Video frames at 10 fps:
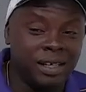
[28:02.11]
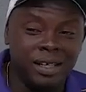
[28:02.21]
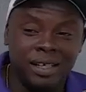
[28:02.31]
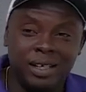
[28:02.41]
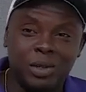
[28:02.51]

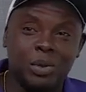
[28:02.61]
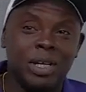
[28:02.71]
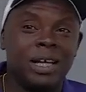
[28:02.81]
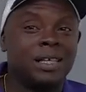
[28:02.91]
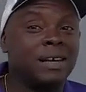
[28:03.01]

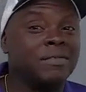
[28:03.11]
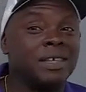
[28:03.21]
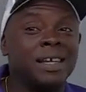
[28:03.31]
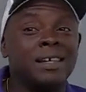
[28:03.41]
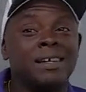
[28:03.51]
28-17, a
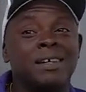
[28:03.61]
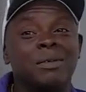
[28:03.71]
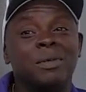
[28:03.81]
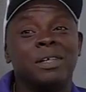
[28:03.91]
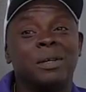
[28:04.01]
good one
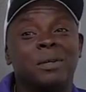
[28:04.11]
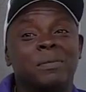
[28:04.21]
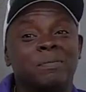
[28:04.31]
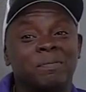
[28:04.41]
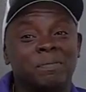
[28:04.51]
though.
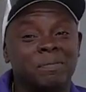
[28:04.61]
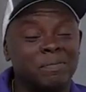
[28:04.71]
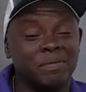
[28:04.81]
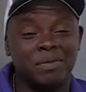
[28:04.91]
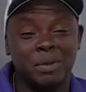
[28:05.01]

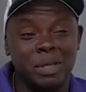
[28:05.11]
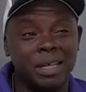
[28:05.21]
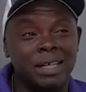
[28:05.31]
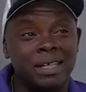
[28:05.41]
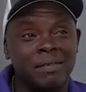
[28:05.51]

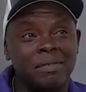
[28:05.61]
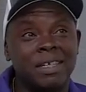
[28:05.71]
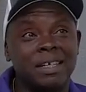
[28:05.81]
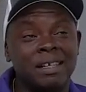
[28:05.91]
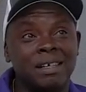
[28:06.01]
28-17, a
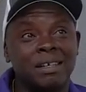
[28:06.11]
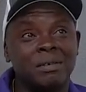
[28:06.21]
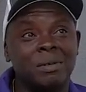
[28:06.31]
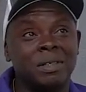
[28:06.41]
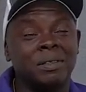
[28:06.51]
good one.
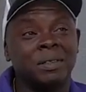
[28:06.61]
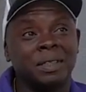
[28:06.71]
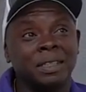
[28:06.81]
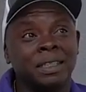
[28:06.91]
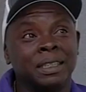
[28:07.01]

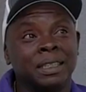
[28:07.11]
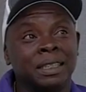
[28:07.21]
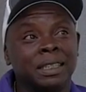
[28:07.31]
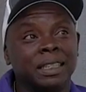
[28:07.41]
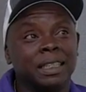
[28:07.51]

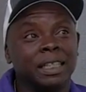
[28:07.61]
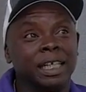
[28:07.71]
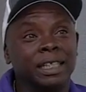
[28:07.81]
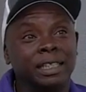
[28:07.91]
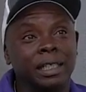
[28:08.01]
And shut
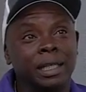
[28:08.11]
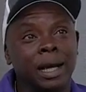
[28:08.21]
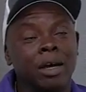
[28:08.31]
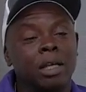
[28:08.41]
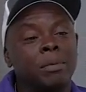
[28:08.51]
down. Let me
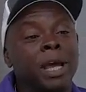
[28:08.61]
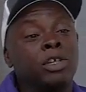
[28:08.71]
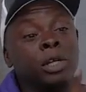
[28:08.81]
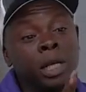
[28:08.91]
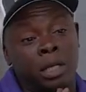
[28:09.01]
ask you
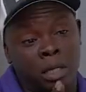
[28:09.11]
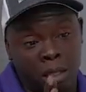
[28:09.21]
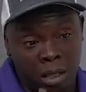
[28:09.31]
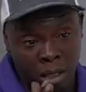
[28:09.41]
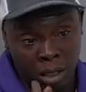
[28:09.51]
this.
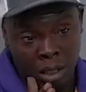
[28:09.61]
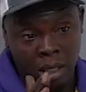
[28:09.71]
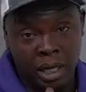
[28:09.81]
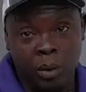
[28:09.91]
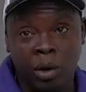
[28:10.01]
And then we're
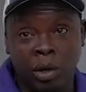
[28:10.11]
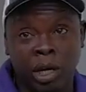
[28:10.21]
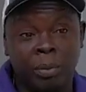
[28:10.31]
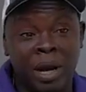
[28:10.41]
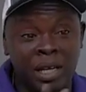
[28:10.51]
going to get up out
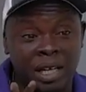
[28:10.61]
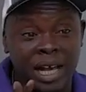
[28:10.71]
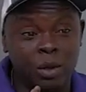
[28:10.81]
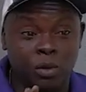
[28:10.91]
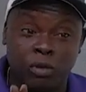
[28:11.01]
of this last one
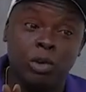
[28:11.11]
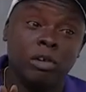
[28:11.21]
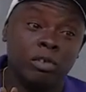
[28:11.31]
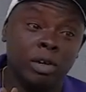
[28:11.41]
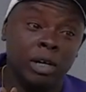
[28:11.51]
for real. For real. I
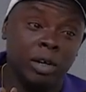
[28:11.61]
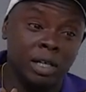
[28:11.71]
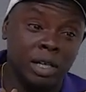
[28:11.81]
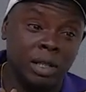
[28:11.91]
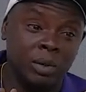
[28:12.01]
know I said it
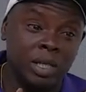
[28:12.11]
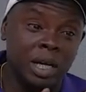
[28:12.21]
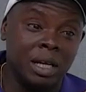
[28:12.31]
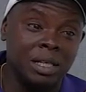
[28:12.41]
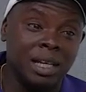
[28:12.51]
3 times.
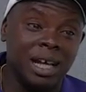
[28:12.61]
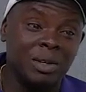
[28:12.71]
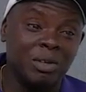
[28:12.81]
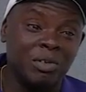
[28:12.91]
The last one for real.